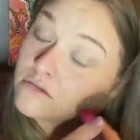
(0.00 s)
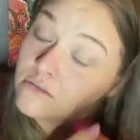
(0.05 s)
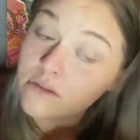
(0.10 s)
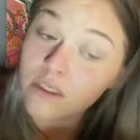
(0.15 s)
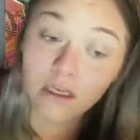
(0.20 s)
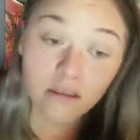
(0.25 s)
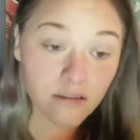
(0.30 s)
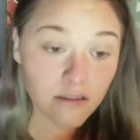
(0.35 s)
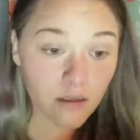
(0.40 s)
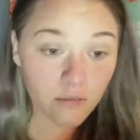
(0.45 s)

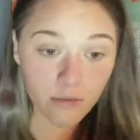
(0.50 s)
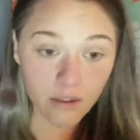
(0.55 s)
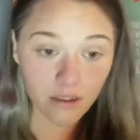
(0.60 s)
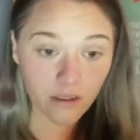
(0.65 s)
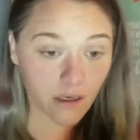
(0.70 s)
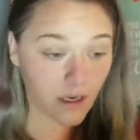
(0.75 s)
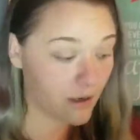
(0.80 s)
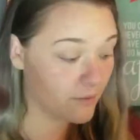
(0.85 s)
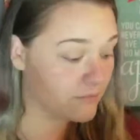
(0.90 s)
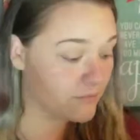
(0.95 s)
y'all tell
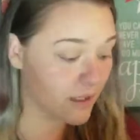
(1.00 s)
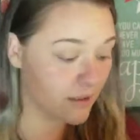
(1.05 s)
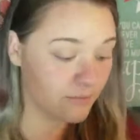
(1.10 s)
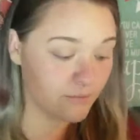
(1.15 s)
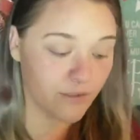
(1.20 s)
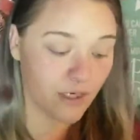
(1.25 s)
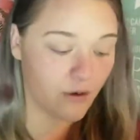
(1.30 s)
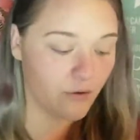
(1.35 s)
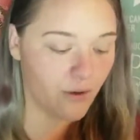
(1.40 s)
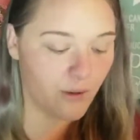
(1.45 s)
me.
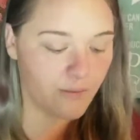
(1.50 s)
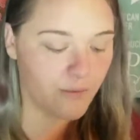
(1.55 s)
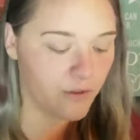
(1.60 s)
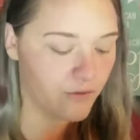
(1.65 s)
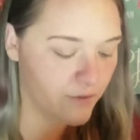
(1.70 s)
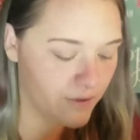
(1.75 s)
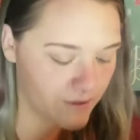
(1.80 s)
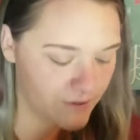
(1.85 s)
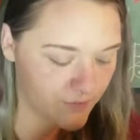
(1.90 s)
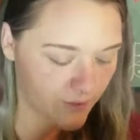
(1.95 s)
I'm
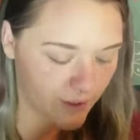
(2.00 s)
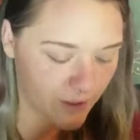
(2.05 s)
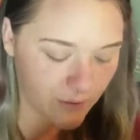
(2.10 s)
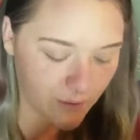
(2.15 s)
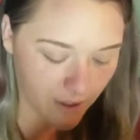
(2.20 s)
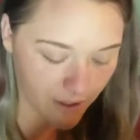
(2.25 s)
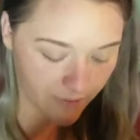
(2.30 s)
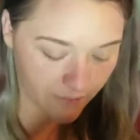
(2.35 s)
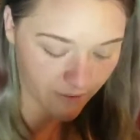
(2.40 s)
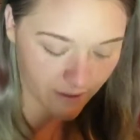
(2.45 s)
doing this right. You
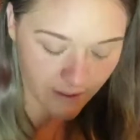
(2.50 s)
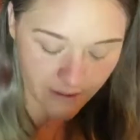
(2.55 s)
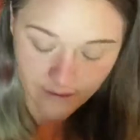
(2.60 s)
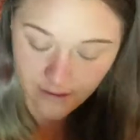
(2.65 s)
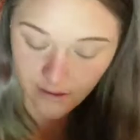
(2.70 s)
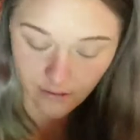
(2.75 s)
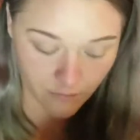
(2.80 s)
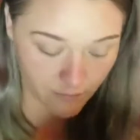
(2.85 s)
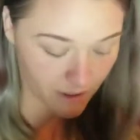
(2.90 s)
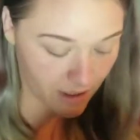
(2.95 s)
ain't even going to
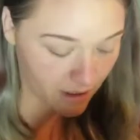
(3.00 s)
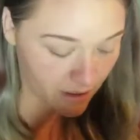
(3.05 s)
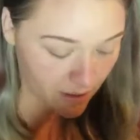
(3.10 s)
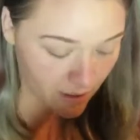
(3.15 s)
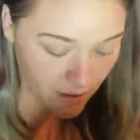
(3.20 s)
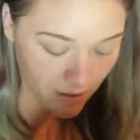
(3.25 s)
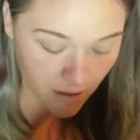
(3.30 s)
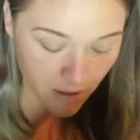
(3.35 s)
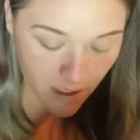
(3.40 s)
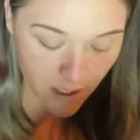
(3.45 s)
tell me.
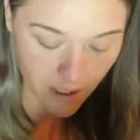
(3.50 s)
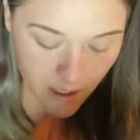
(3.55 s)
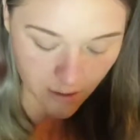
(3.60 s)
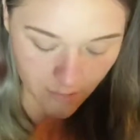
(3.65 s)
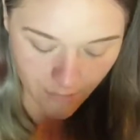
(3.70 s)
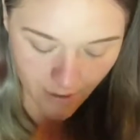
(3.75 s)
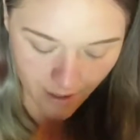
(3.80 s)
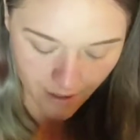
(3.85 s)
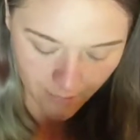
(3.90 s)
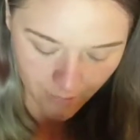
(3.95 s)

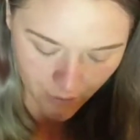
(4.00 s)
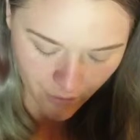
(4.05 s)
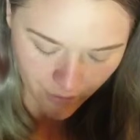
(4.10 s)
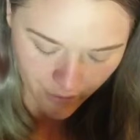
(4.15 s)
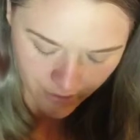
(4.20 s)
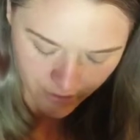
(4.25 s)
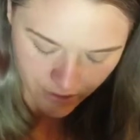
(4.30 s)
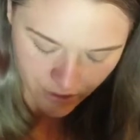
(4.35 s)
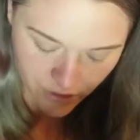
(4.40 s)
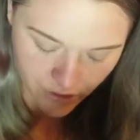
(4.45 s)
I'm
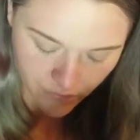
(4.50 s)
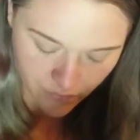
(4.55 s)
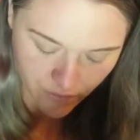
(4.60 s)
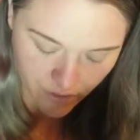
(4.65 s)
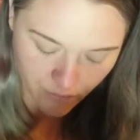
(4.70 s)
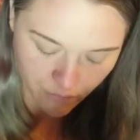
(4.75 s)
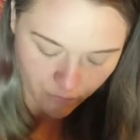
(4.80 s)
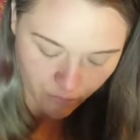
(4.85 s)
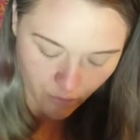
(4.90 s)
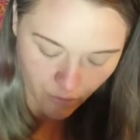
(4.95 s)
going to do
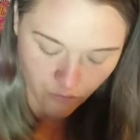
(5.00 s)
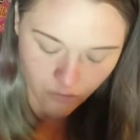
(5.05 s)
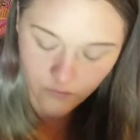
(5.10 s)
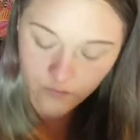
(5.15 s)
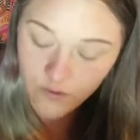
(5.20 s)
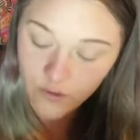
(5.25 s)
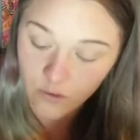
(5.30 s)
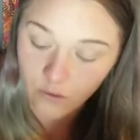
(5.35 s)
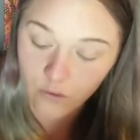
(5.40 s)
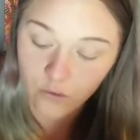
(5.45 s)
the
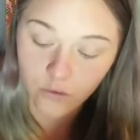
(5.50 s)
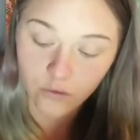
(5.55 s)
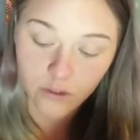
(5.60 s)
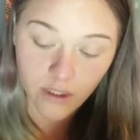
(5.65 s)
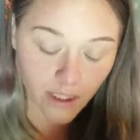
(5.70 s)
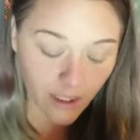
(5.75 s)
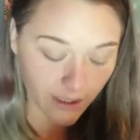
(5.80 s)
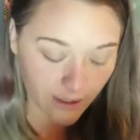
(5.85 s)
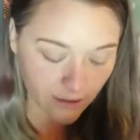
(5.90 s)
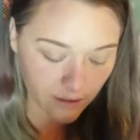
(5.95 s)
rose gold
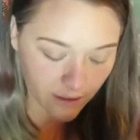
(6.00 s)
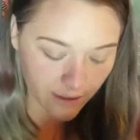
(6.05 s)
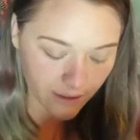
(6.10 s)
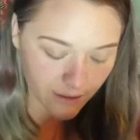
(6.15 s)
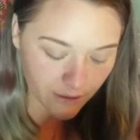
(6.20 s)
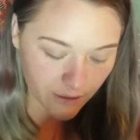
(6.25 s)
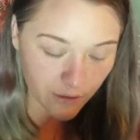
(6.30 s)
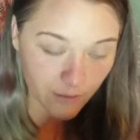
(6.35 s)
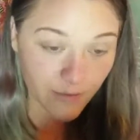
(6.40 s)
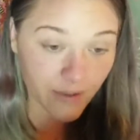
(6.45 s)

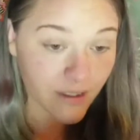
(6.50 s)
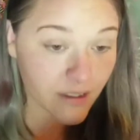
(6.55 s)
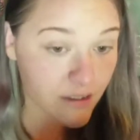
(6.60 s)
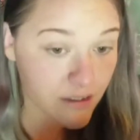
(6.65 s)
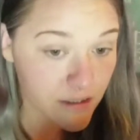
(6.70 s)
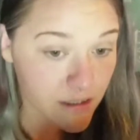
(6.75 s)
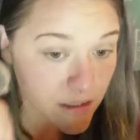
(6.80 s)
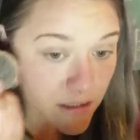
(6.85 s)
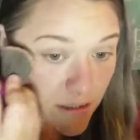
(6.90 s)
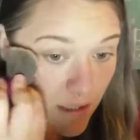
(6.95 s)
highlighter
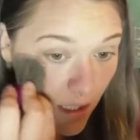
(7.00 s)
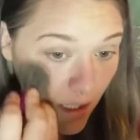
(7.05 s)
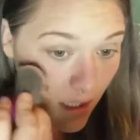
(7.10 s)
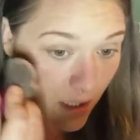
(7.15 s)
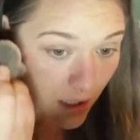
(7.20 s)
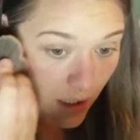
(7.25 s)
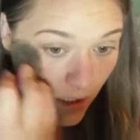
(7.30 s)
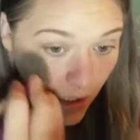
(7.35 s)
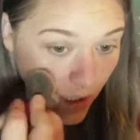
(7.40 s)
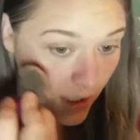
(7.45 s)
because
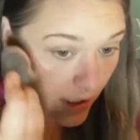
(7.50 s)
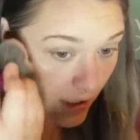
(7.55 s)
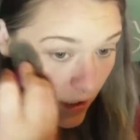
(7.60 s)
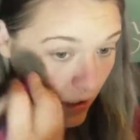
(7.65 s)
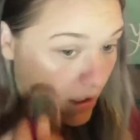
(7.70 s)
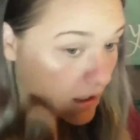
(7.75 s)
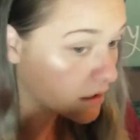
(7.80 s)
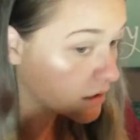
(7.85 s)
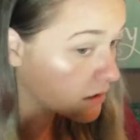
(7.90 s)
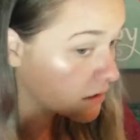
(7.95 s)
I like it.
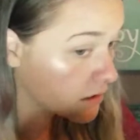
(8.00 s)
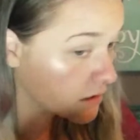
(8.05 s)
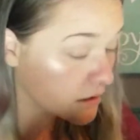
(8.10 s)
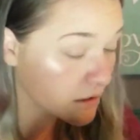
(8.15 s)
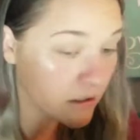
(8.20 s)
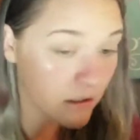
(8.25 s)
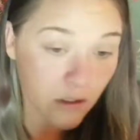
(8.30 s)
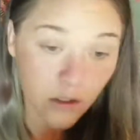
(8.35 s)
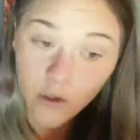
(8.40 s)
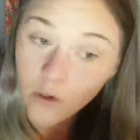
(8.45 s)

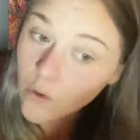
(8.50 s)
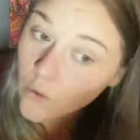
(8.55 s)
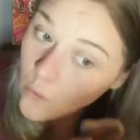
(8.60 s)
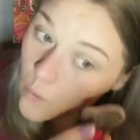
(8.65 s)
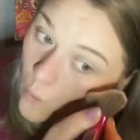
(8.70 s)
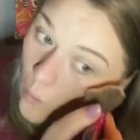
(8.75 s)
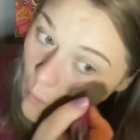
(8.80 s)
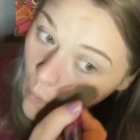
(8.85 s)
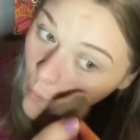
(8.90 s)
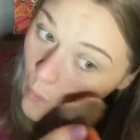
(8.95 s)

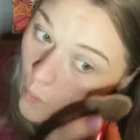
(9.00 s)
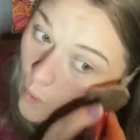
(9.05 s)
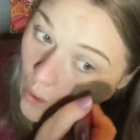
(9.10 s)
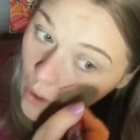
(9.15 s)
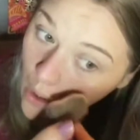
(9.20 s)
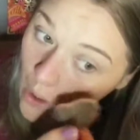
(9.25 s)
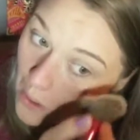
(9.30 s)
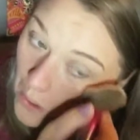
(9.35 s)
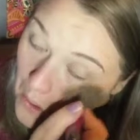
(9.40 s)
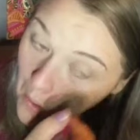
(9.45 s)

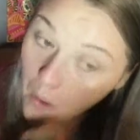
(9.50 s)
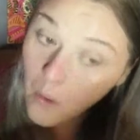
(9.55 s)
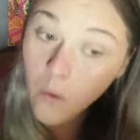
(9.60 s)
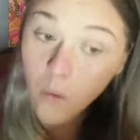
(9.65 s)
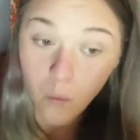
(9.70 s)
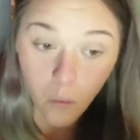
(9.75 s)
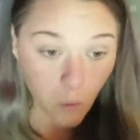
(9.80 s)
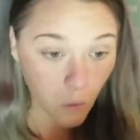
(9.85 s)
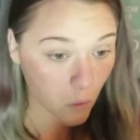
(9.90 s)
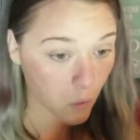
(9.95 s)

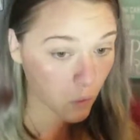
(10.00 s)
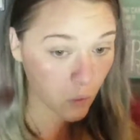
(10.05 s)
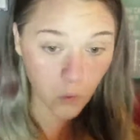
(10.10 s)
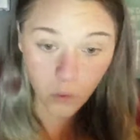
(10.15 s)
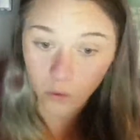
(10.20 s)
Ooh. Ooh.